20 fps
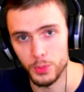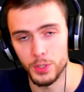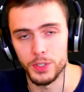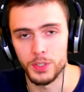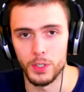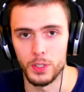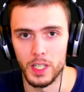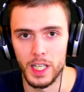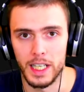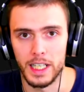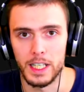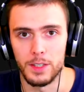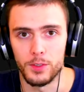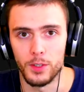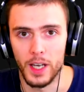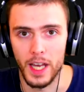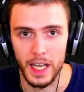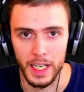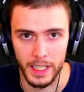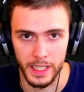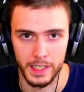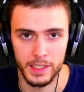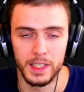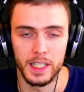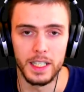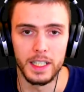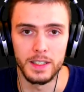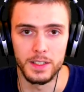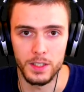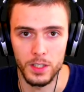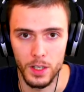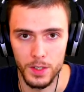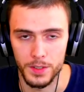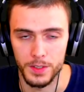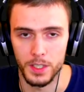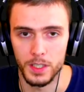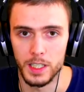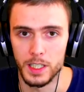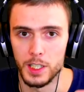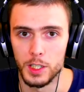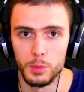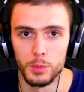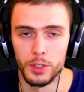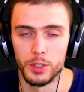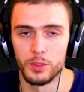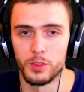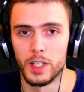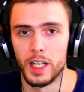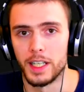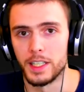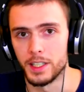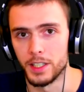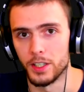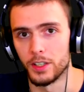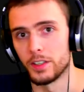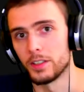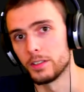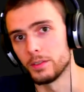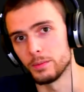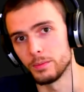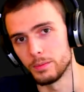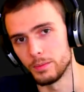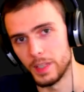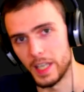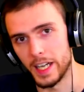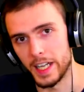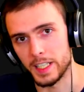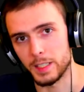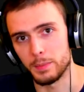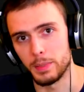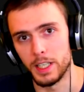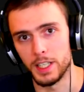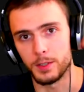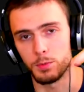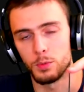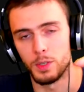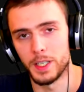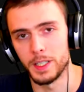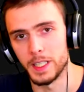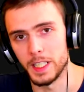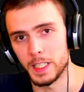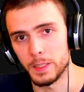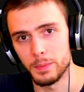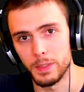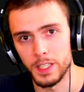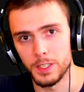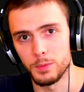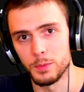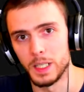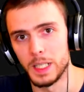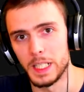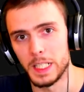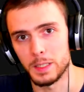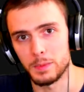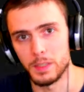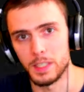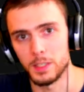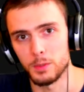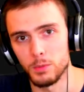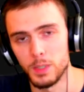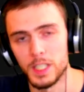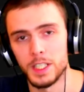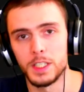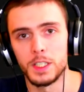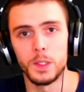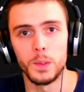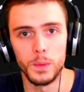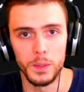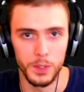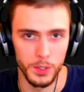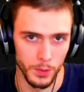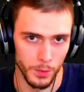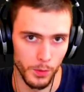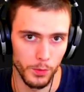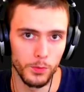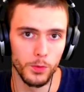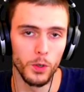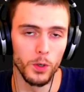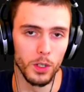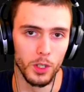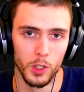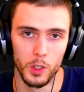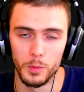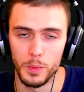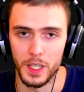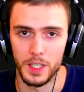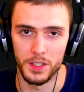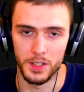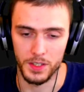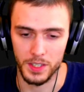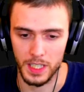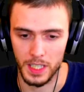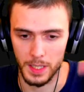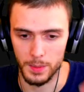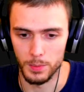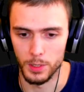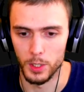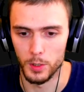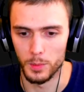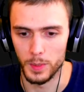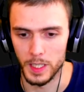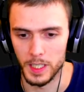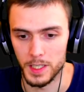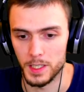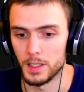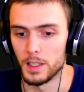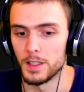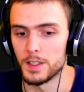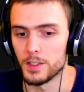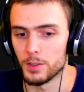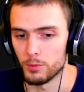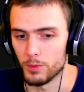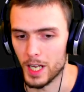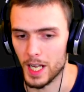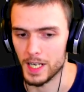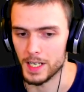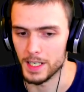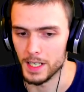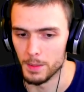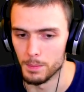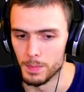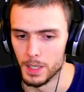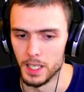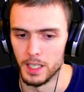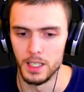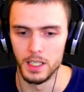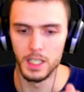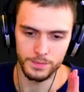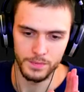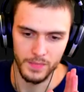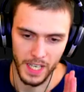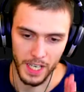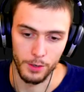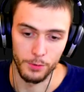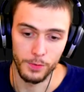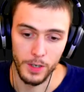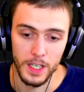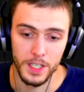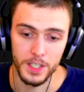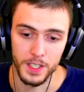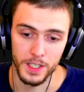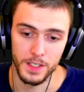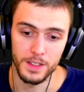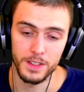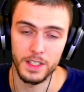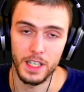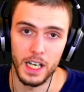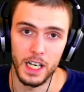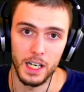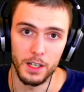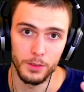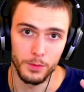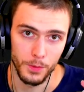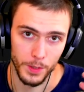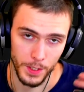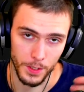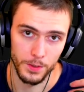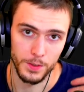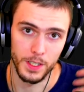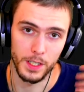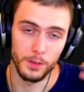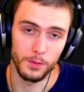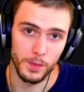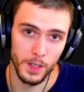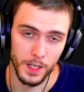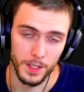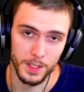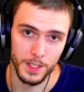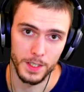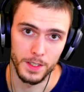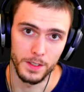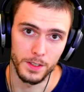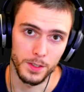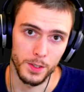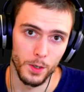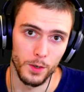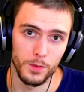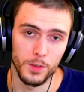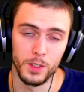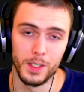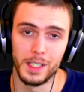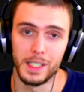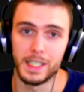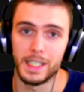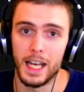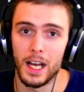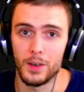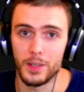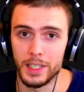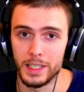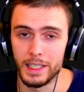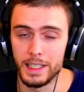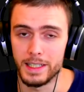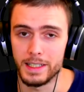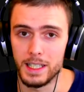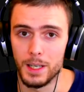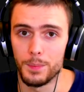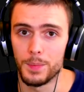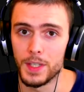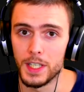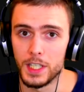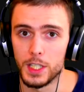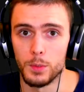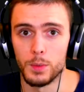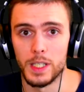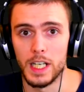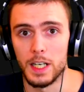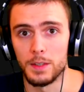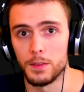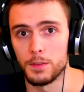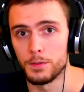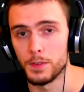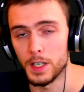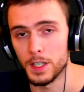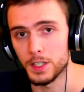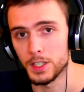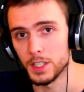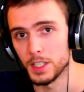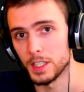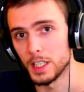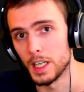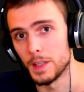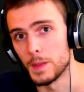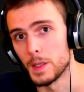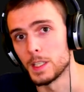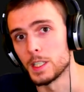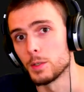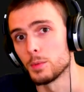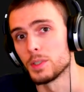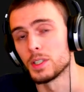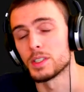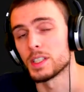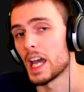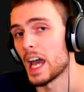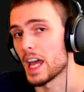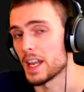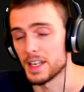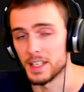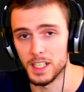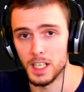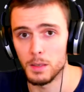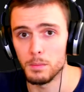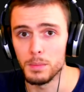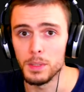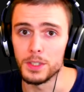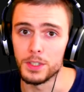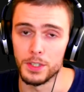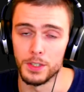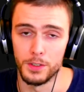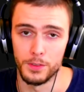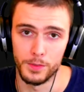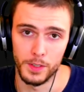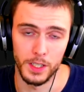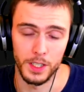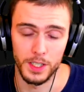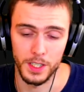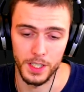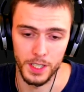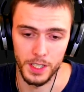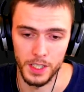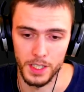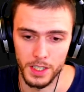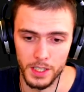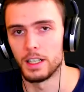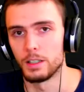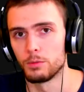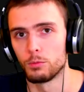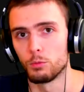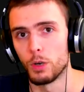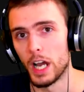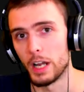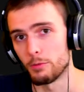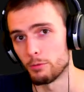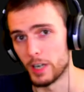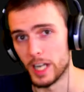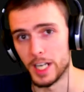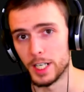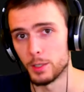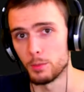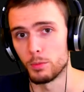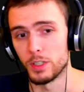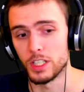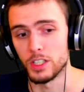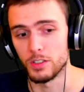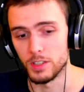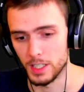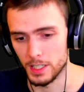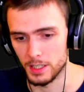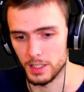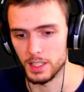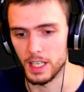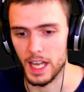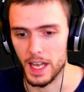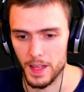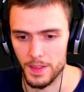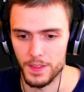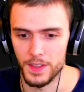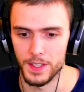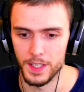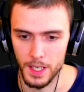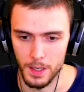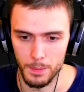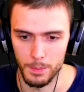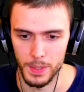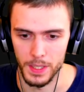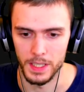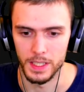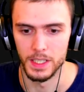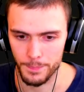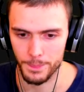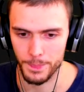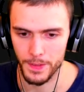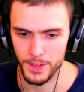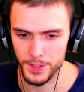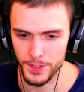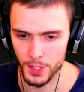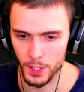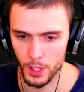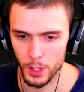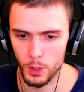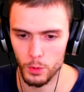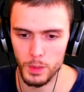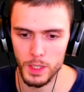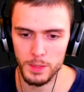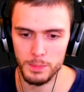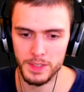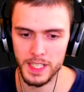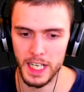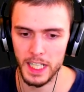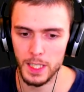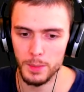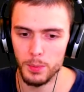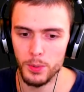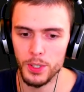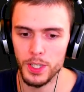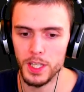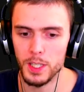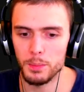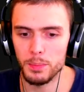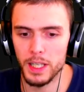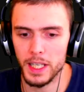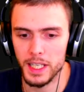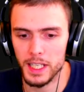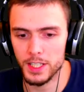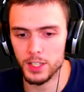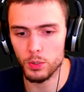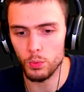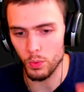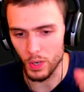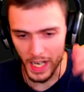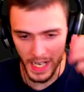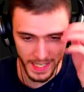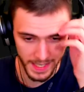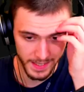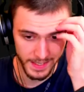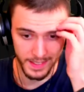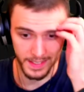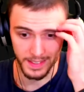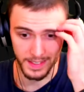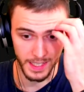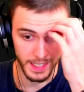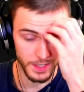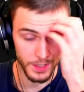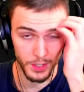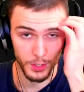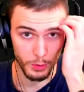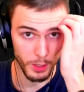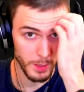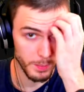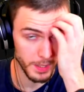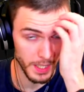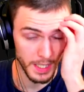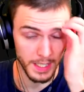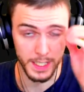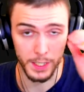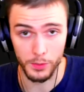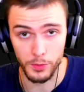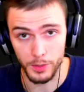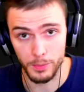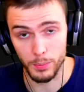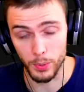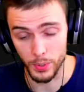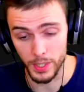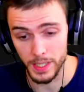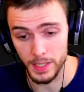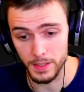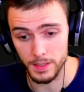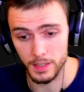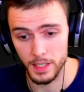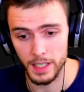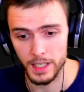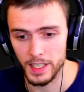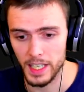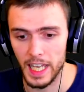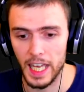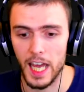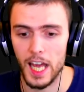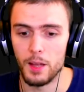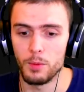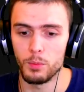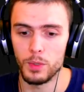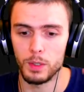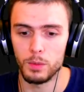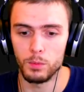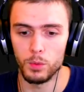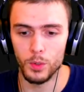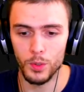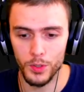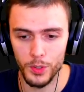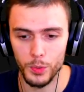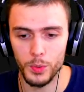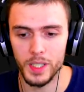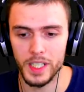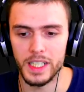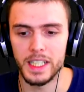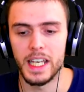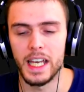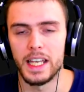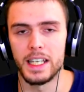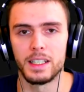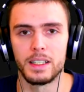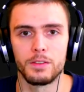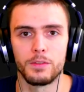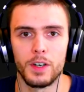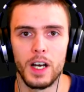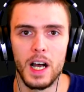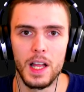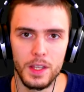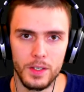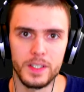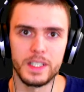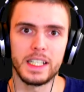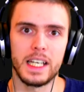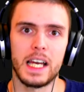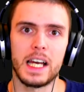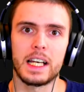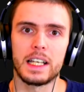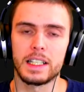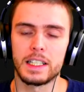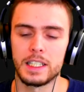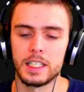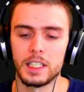So like if you're adding things constantly, you wouldn't write, x plus 1, x plus 1, x plus 1. You would do a for loop and just keep looping it till it's the right number. And functions are for using functions. So if you need to calculate something, you would have a function and then you would just add a number to the function at random when you need to add the number. So we teleported the player twice in the script at different points, and we will do it again for other attacks.